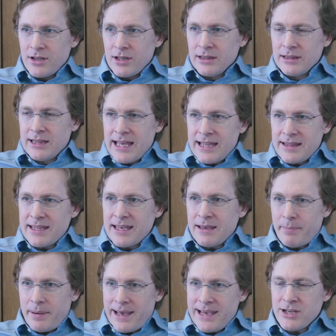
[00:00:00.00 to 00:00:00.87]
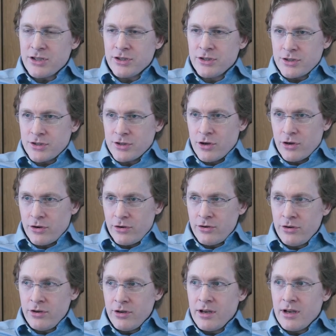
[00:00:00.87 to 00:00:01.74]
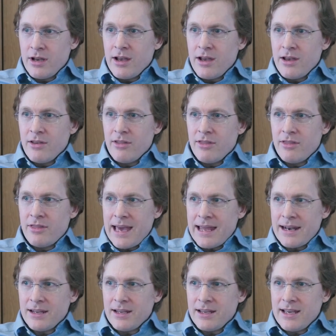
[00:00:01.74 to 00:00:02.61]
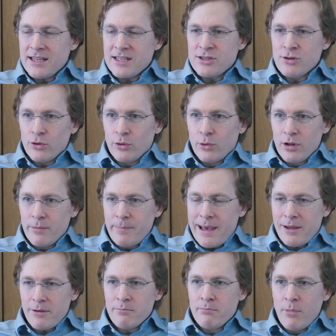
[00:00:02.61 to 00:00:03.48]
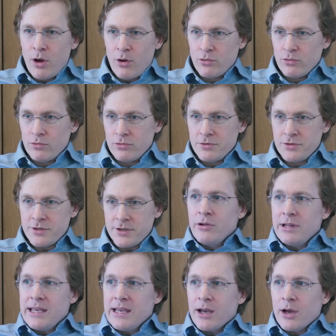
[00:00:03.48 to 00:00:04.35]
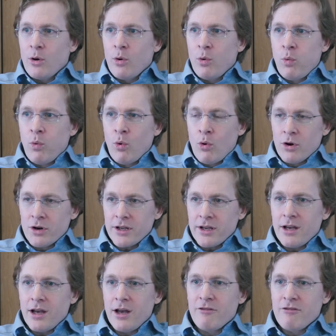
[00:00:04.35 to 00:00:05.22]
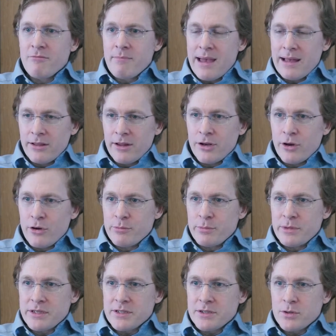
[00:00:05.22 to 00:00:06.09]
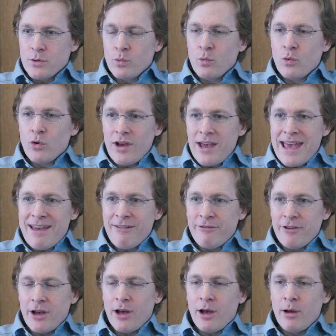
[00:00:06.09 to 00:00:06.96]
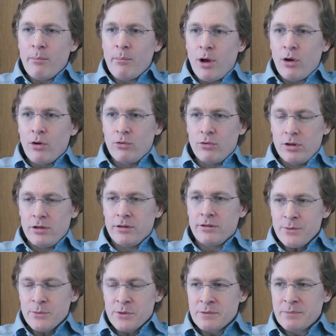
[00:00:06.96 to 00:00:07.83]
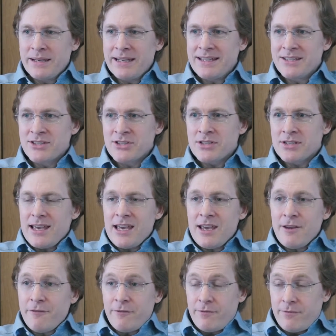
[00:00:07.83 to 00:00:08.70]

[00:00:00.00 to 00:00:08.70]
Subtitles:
let their patients know that it's not all about moles. Only a quarter of melanomas were ever a mole, which means if,